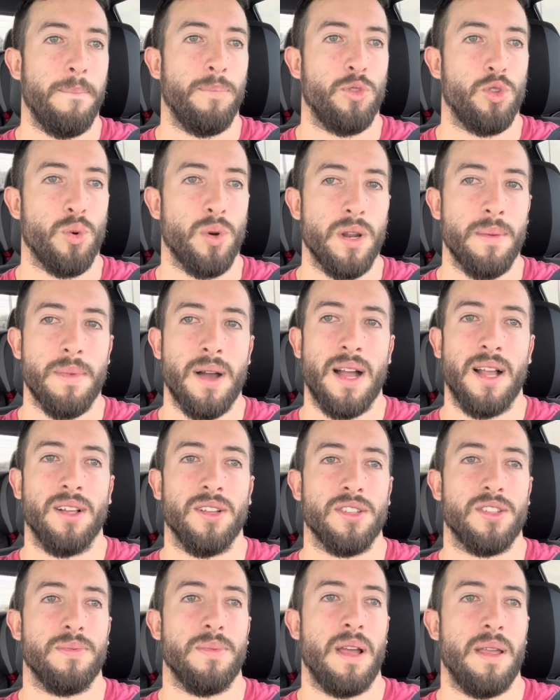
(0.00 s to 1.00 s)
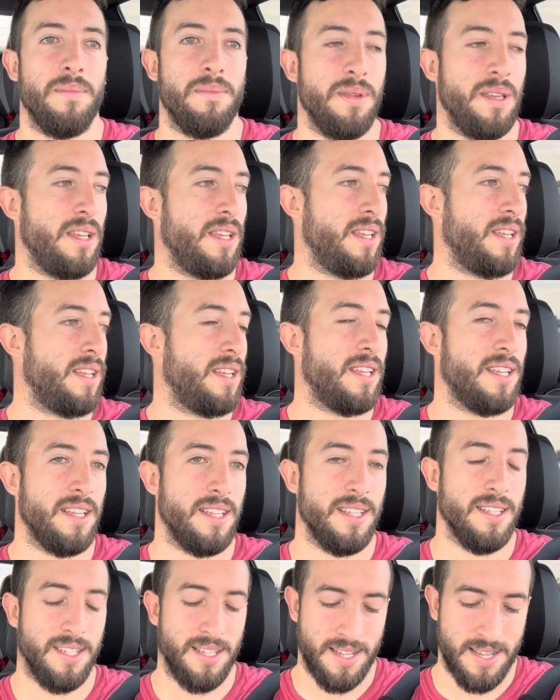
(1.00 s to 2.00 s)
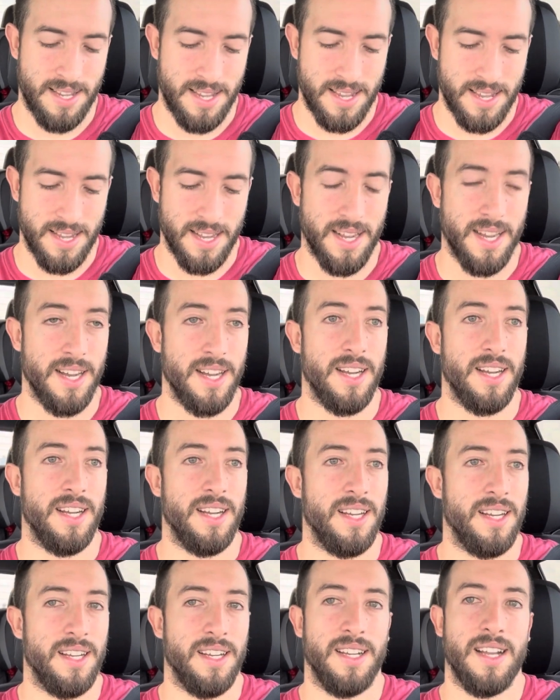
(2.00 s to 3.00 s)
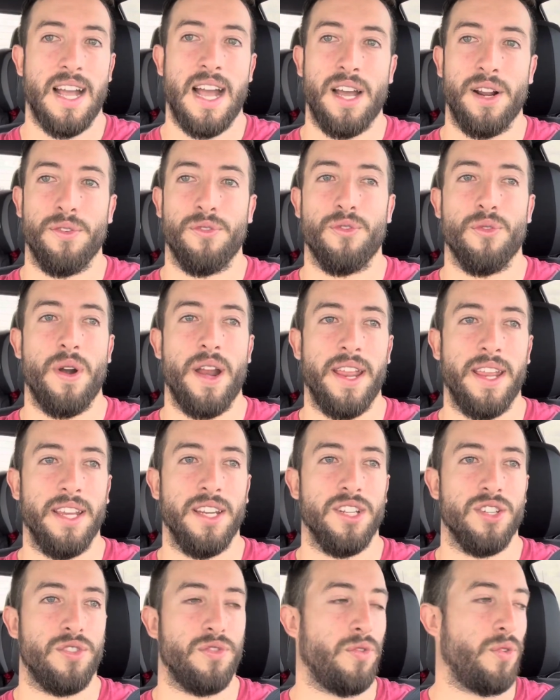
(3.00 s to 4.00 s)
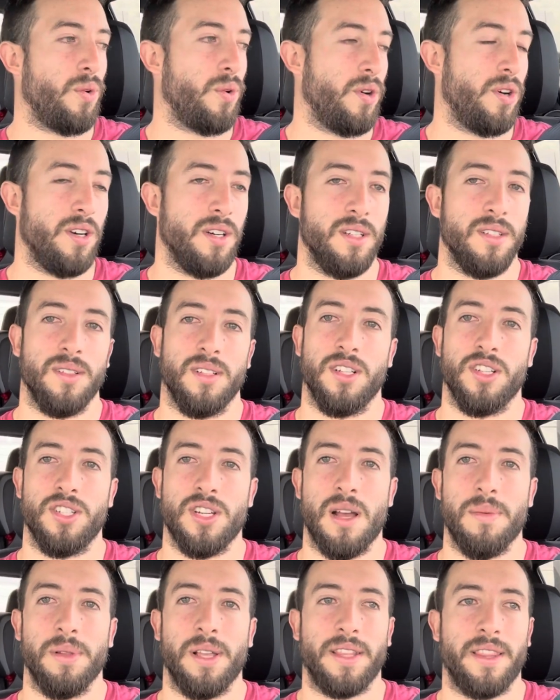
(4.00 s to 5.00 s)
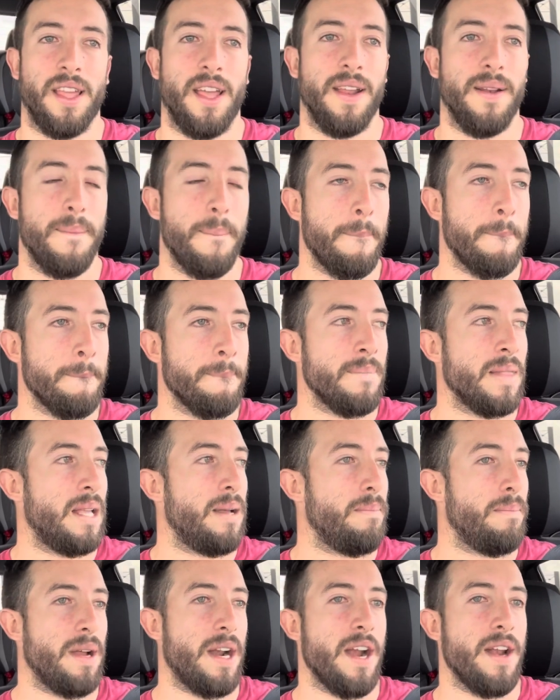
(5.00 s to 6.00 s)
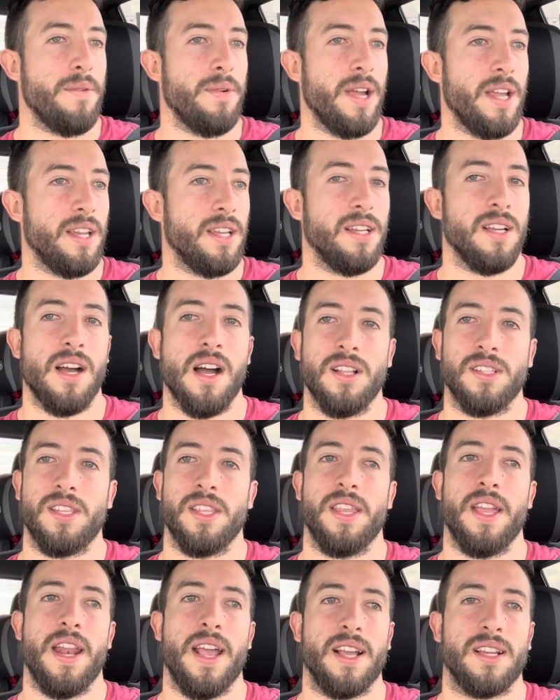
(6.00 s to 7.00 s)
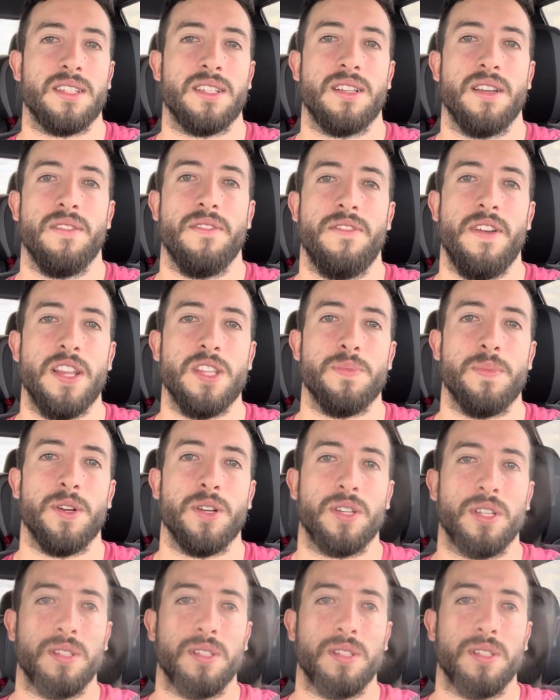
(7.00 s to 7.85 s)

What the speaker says: 20 miles might be out of range for a job like that. But anyway, on to the next, Facebook.